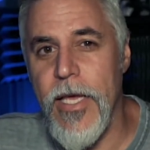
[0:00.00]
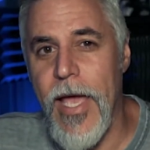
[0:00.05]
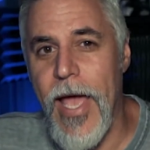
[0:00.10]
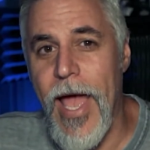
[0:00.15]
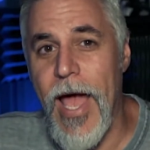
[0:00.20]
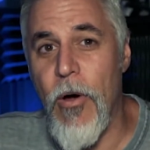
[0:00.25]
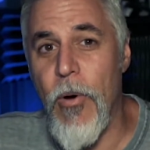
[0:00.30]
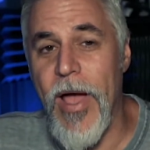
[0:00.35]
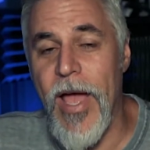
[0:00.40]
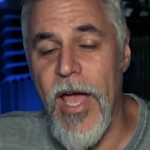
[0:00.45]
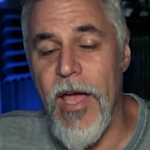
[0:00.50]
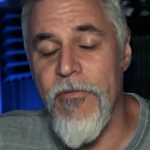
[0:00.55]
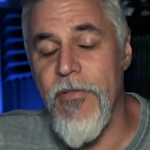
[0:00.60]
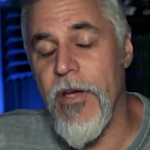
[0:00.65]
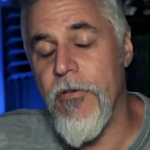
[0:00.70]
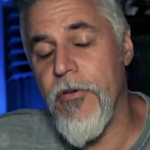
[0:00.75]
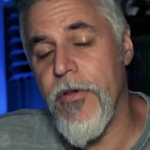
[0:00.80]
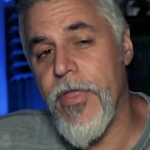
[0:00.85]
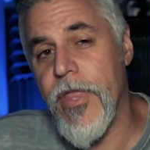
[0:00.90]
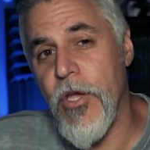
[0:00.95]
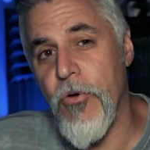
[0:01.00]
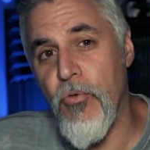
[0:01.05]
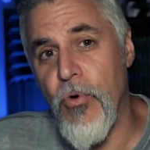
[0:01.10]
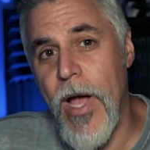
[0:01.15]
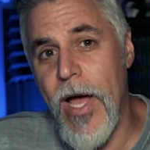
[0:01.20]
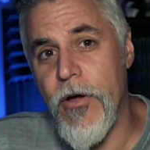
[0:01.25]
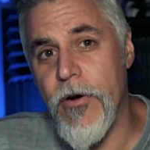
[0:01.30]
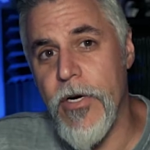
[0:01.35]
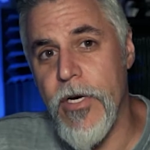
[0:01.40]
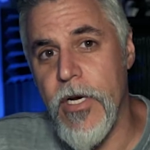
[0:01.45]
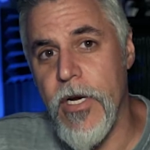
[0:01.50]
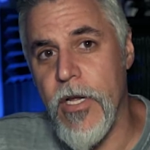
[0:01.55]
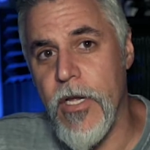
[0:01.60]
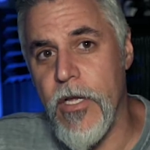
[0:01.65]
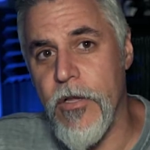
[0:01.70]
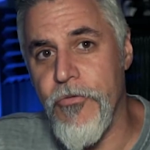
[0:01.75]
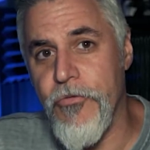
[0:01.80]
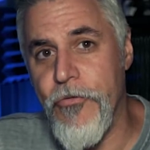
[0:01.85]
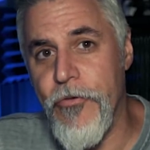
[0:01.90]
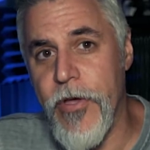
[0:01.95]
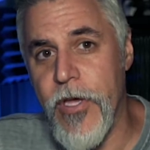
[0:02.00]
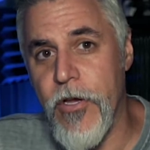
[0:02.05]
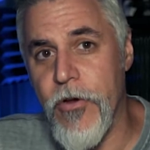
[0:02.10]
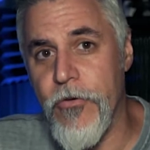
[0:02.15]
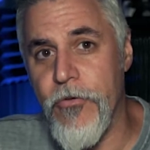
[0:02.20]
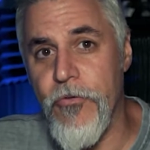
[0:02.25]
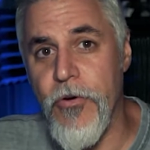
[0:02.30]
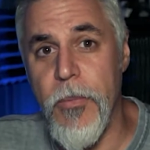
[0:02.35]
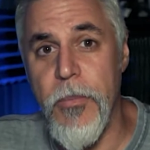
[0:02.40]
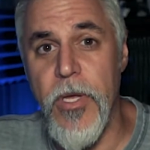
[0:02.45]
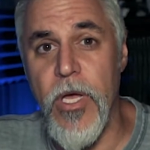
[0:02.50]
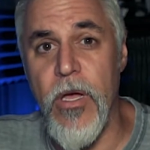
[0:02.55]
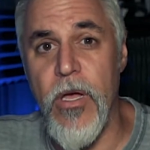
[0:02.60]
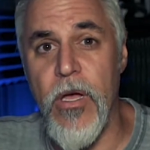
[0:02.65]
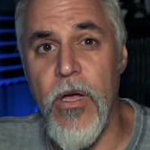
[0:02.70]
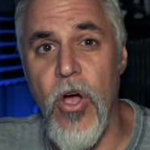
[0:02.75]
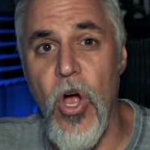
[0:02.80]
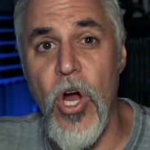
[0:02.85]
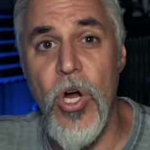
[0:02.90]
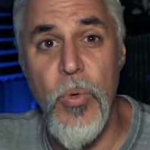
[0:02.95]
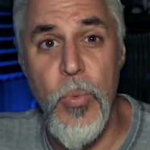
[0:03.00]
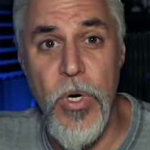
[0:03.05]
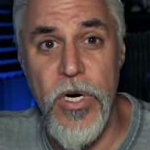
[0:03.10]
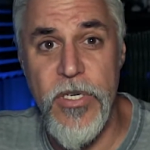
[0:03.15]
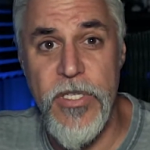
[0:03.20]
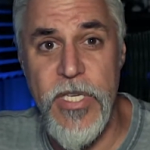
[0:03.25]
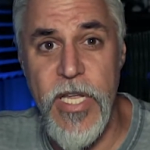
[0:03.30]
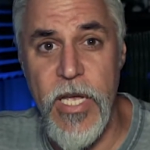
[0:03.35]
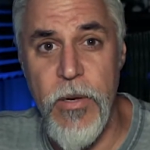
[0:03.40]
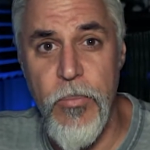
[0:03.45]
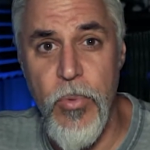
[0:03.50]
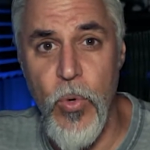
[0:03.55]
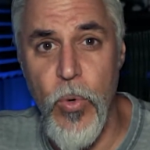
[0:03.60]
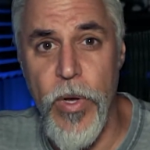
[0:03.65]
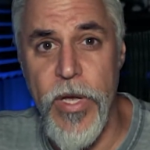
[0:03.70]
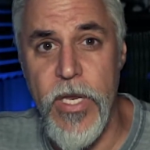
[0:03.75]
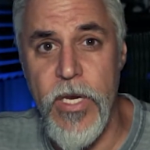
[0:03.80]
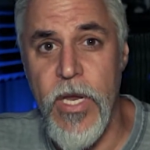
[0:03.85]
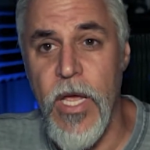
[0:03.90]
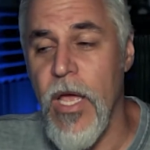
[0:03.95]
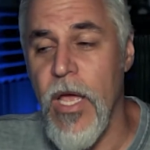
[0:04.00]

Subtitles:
how I have everything routed and configured from a hardware standpoint.